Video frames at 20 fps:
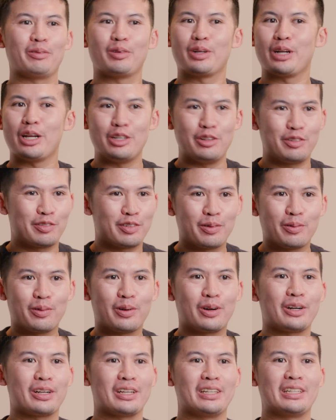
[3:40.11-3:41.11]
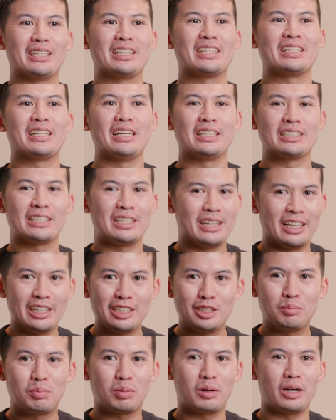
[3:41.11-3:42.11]
what I do for work. And it's a
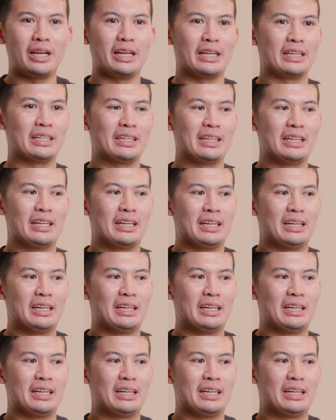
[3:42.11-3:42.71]
nice break